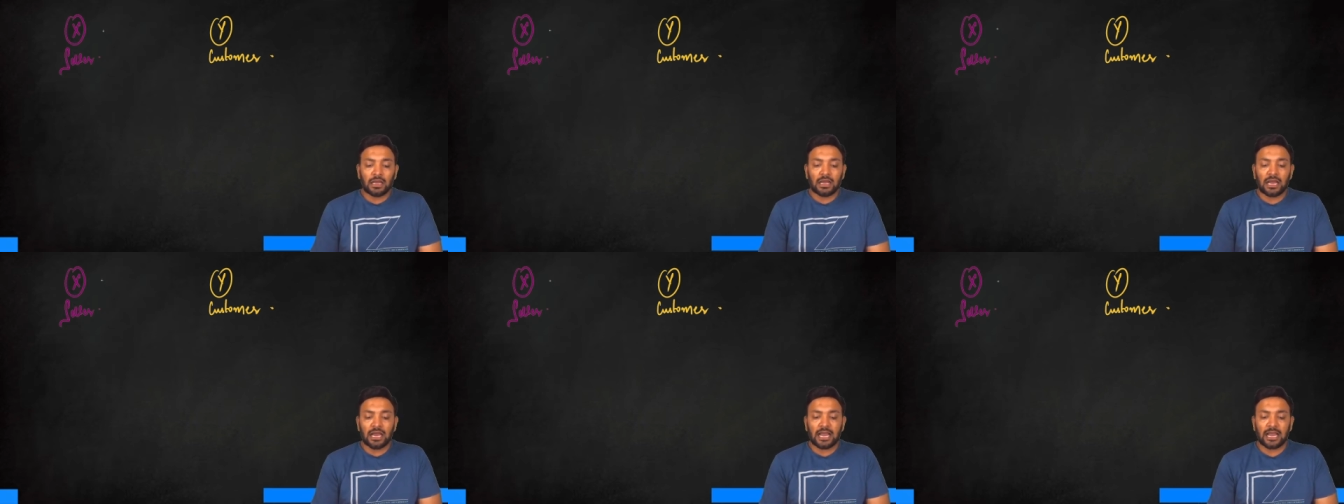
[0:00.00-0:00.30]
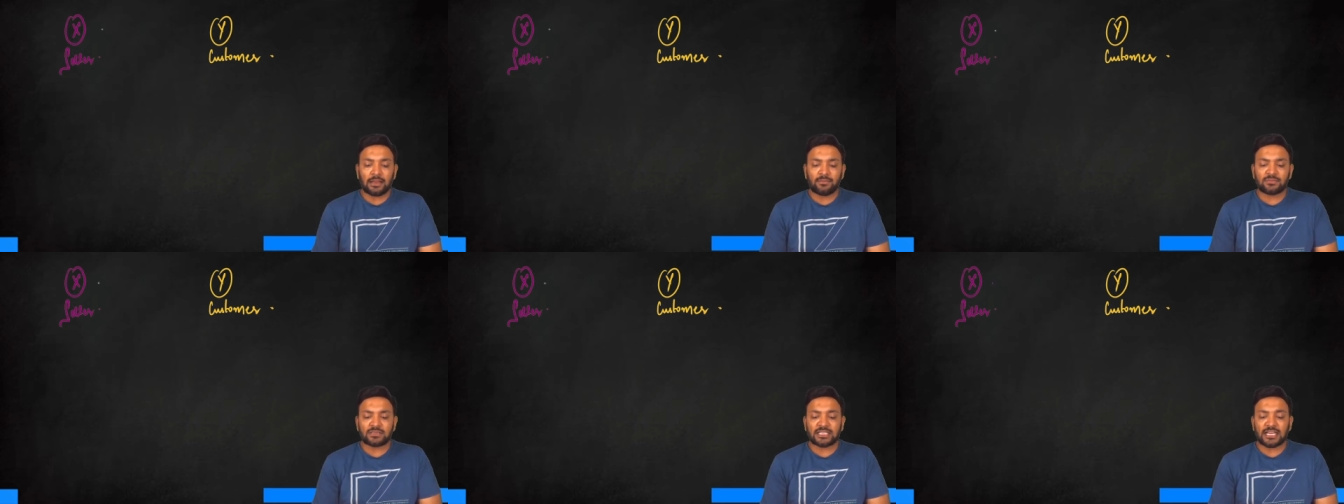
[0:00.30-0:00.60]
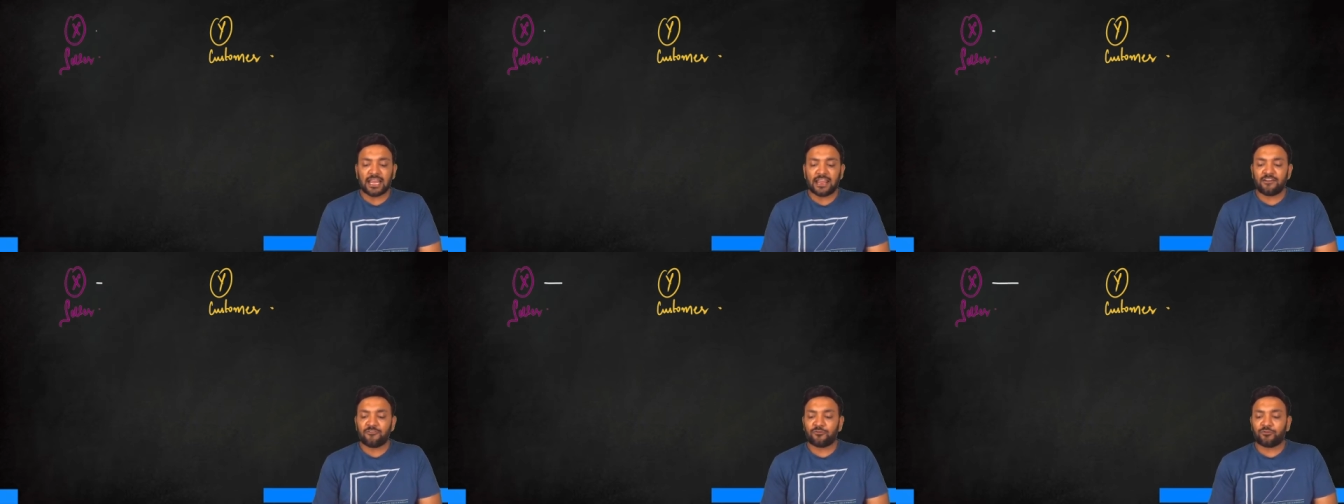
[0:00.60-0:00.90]
I'm
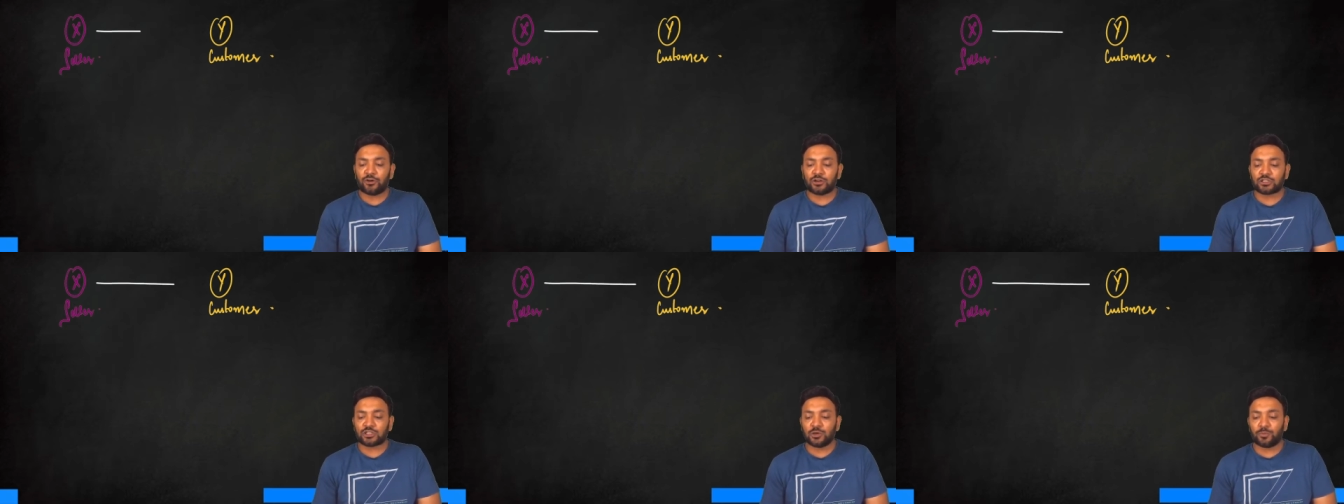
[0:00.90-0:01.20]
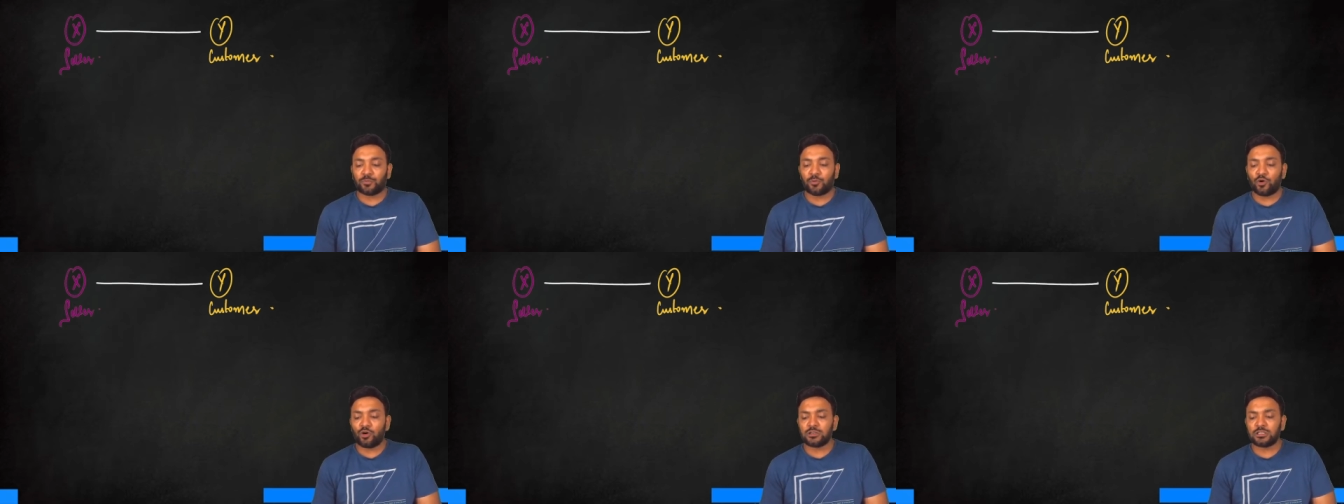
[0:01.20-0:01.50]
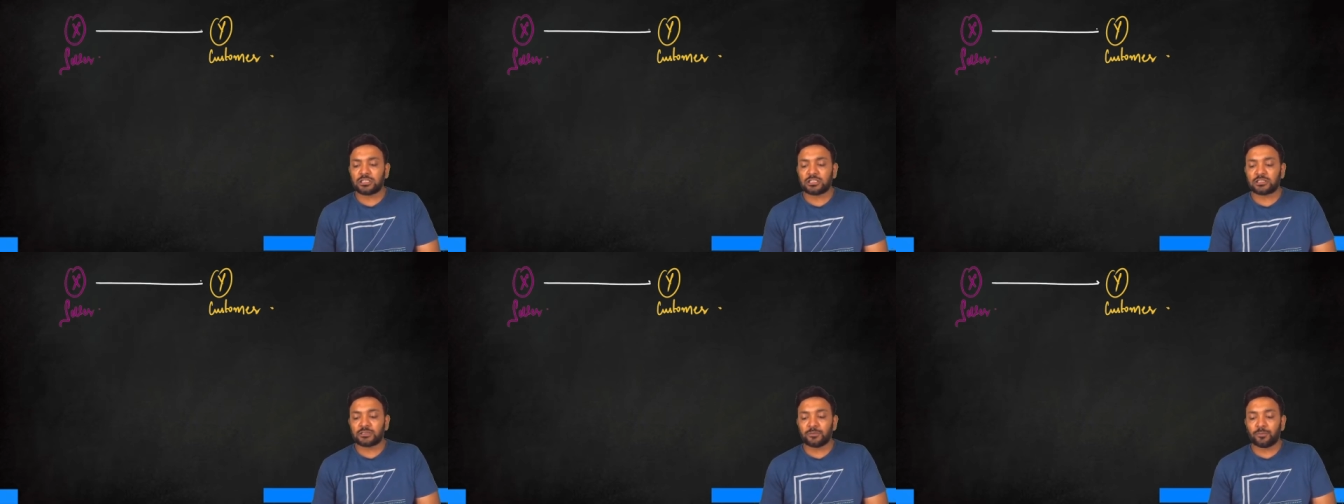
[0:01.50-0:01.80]
saying for
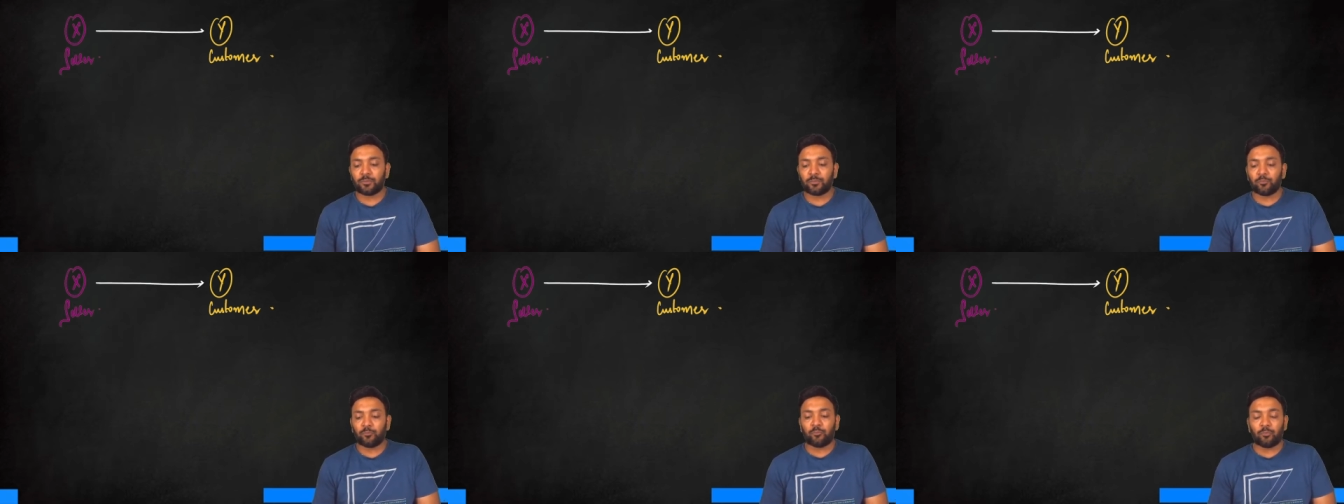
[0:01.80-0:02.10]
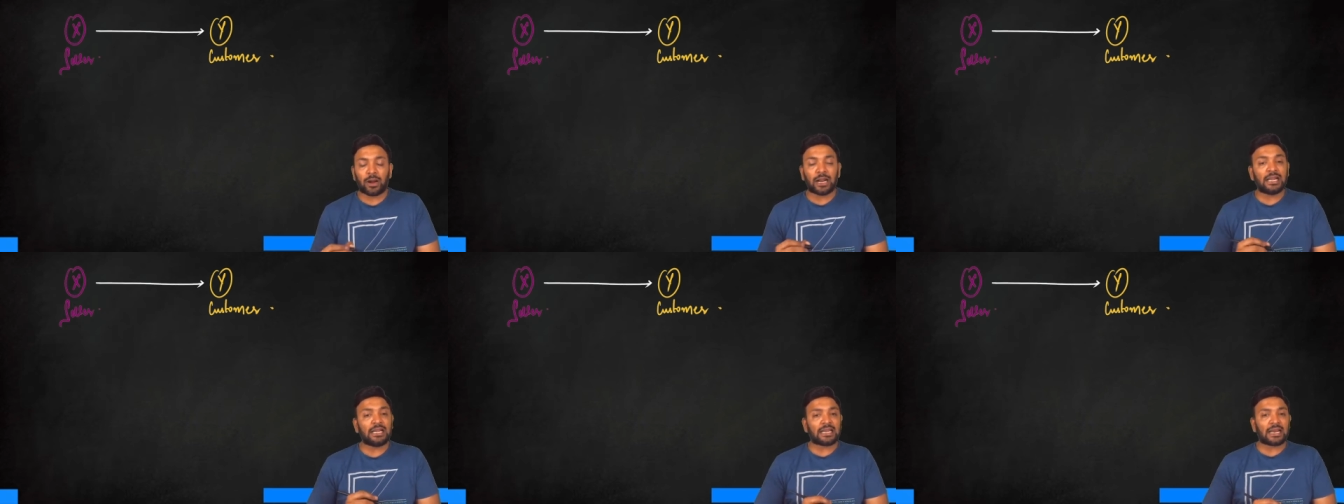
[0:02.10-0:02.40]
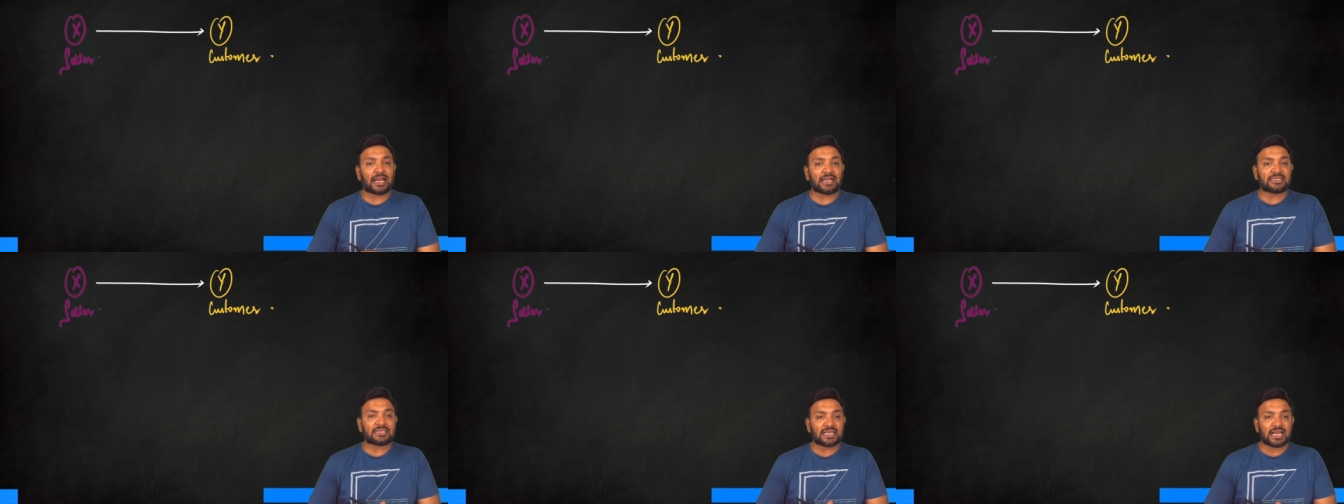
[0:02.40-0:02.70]
suppose my
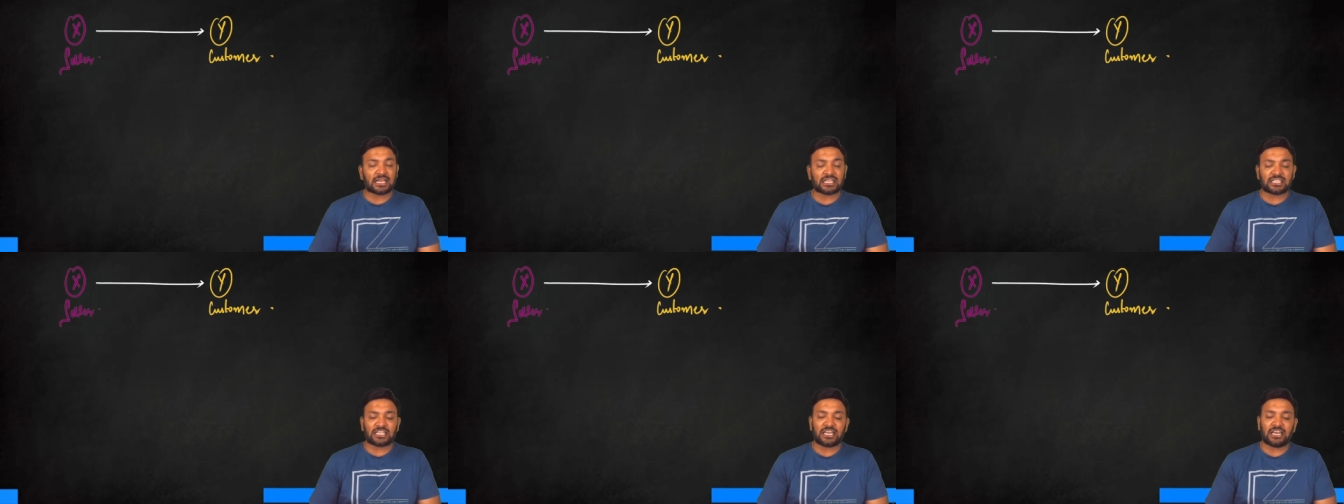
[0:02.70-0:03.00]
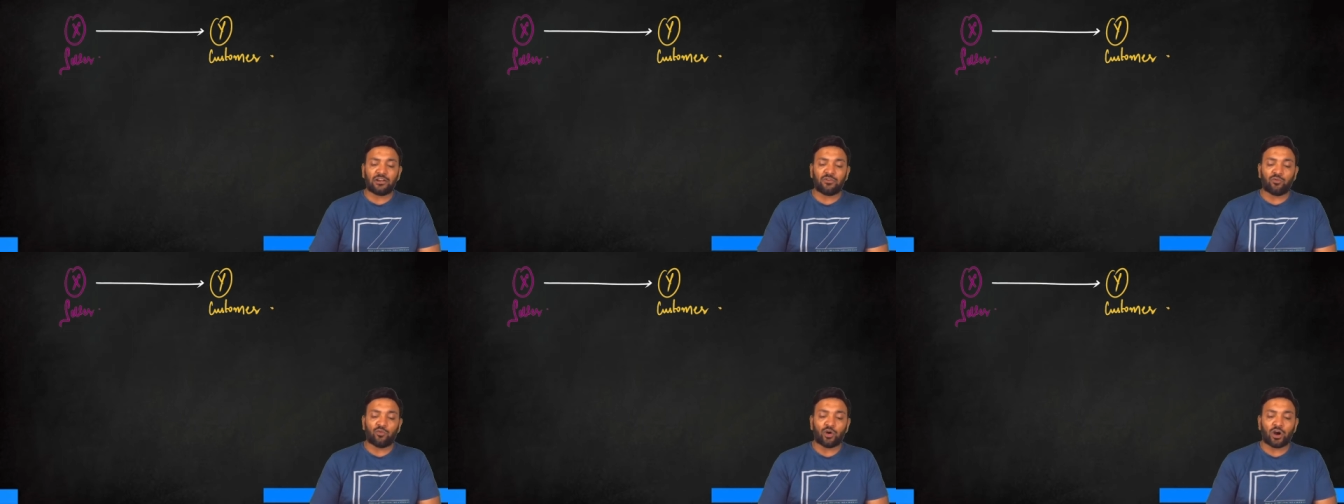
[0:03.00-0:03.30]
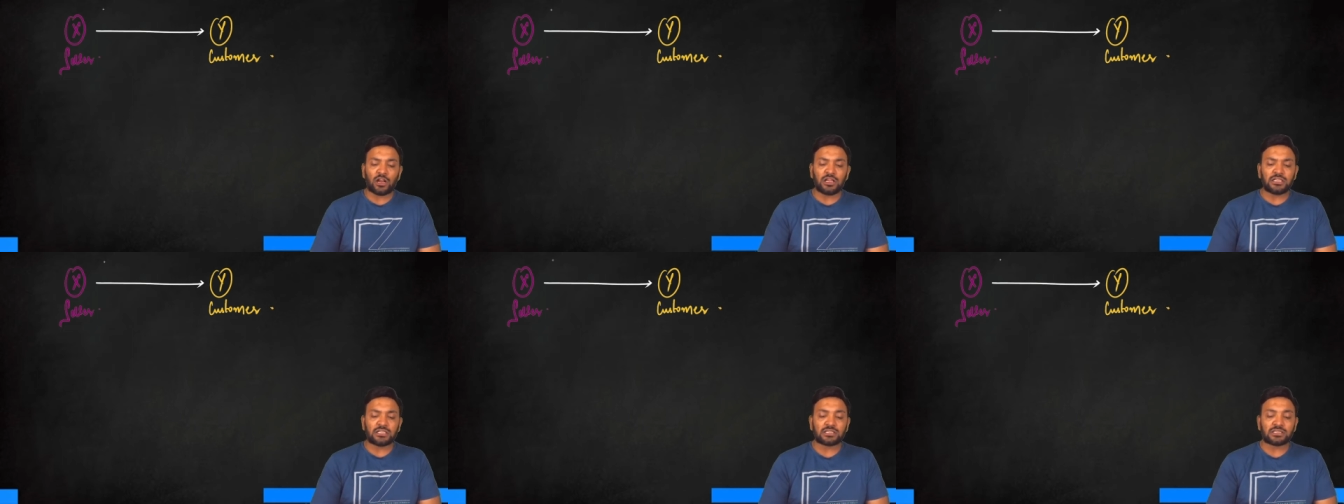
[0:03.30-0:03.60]
transaction
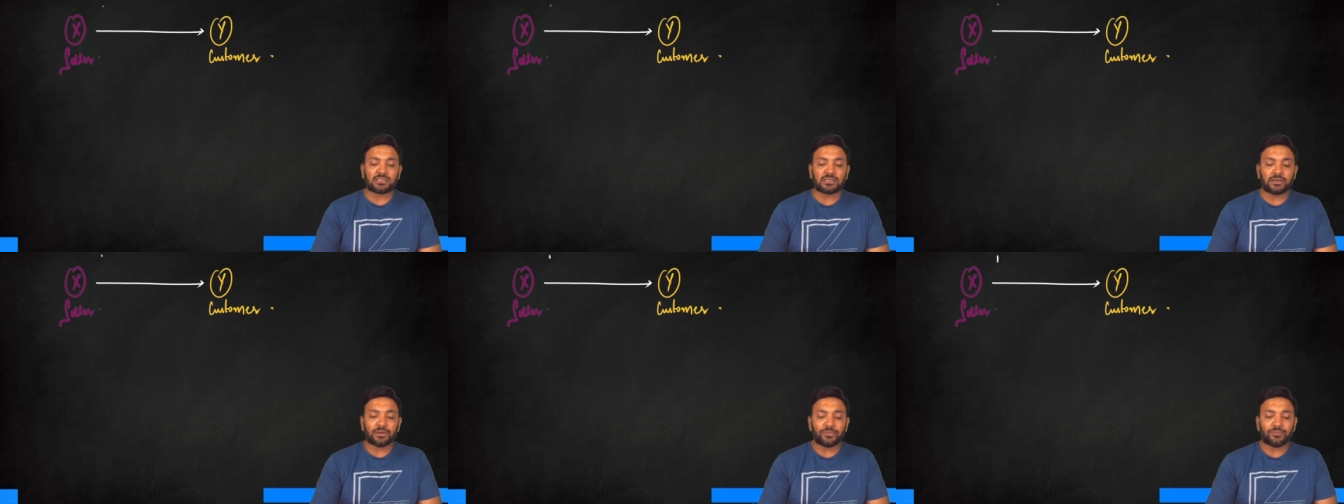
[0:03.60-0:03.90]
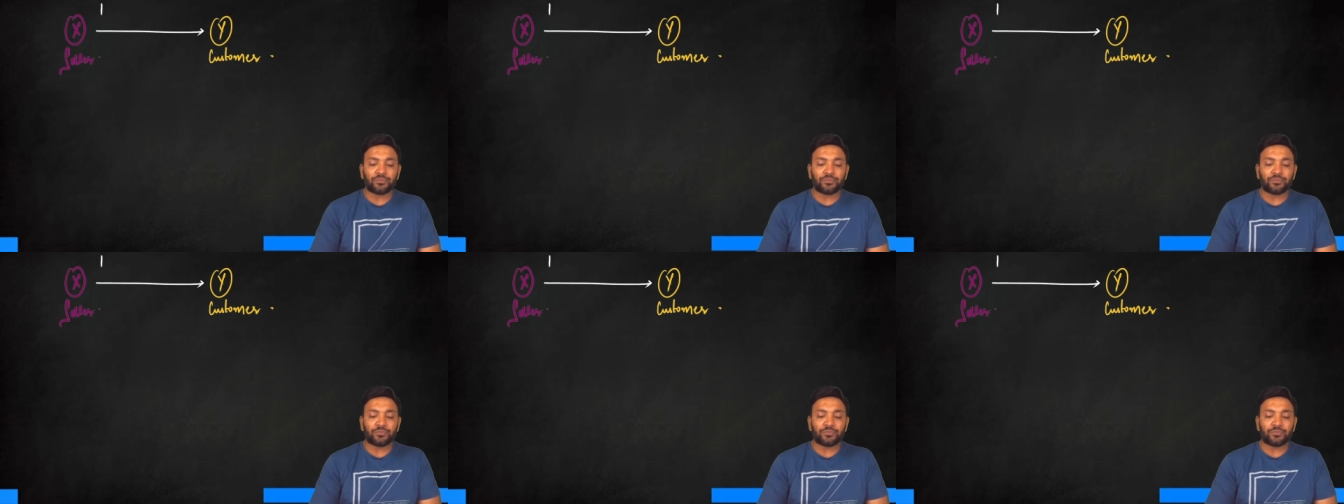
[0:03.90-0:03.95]
involves